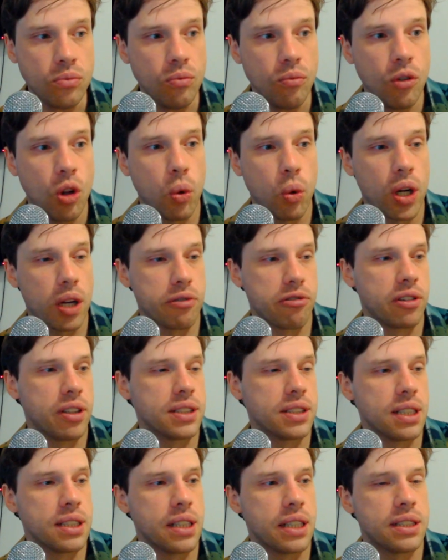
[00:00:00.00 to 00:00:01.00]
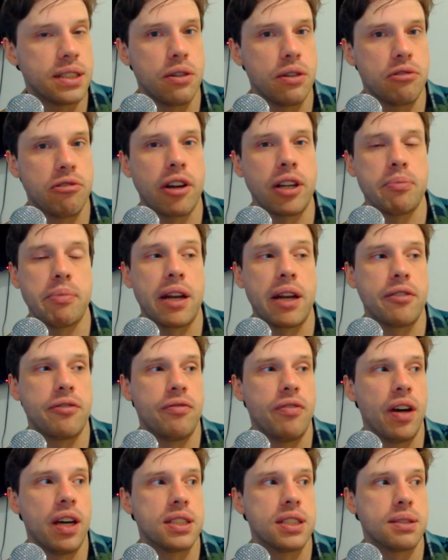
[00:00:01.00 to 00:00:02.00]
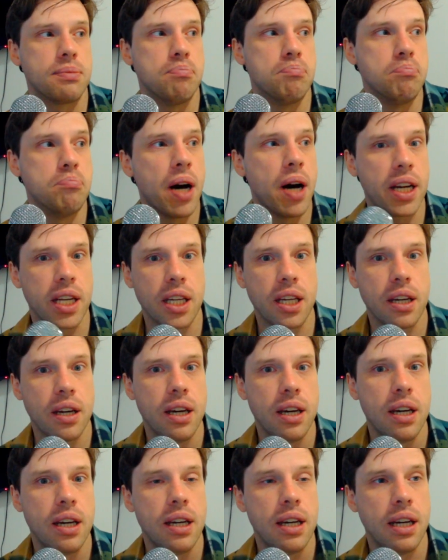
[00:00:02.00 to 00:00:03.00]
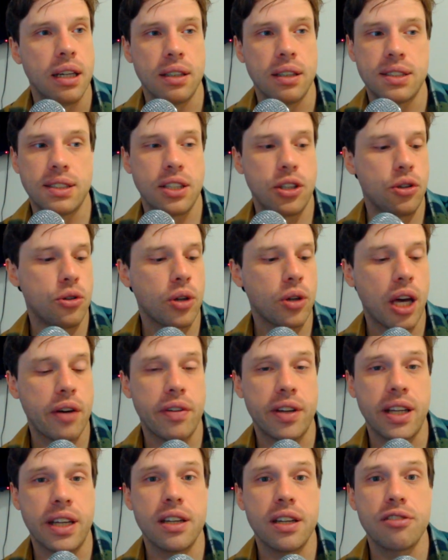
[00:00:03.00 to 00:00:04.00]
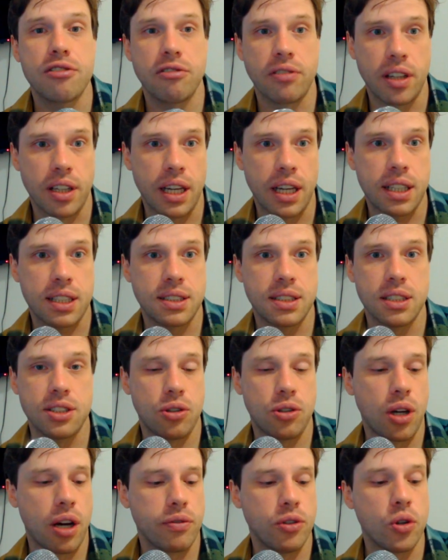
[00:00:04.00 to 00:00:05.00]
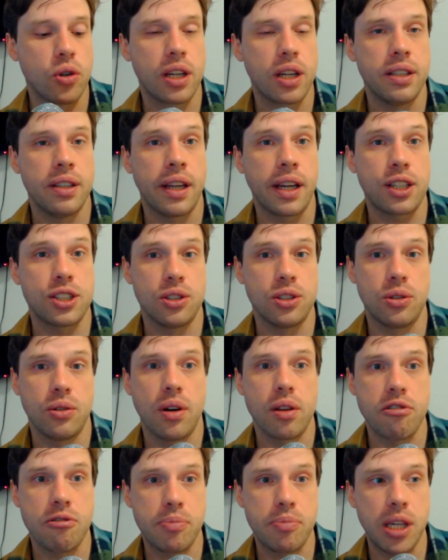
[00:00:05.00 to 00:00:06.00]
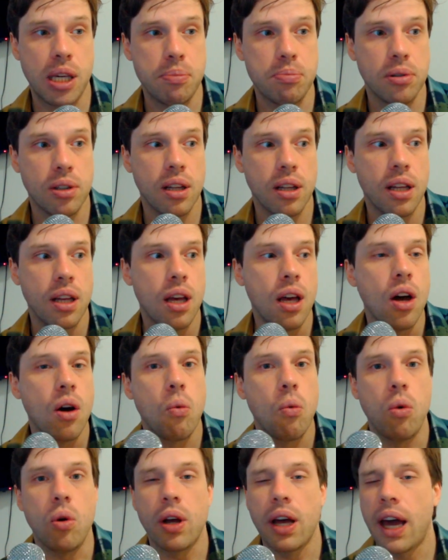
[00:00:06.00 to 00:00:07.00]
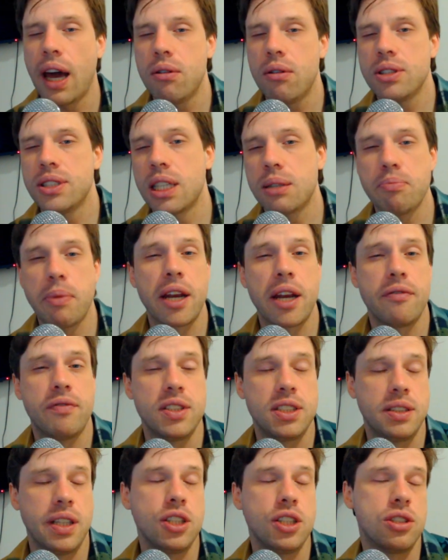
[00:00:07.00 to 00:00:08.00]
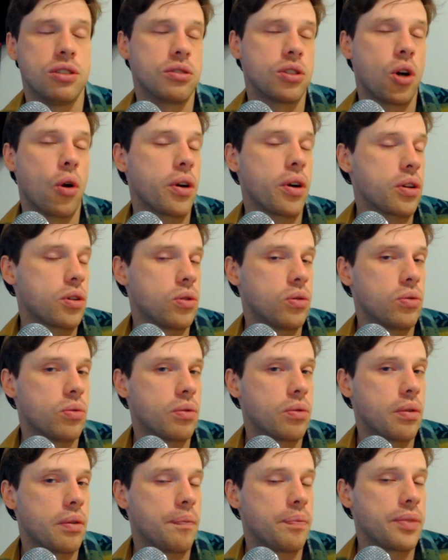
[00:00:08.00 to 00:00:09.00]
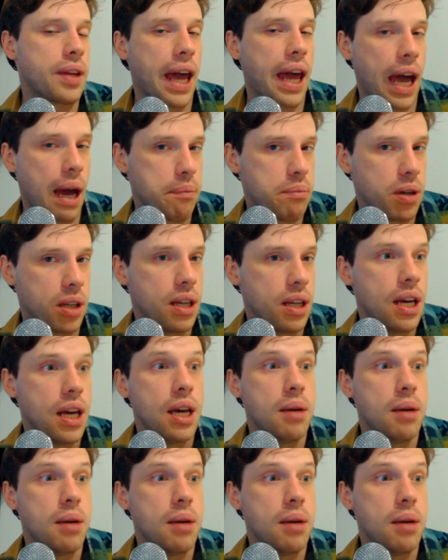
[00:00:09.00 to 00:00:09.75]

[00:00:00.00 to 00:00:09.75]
whatever it is, let's say you're trying to manifest money, and let's say you don't have any internet access, you have no connection to other people, well, how is that manifestation going to happen?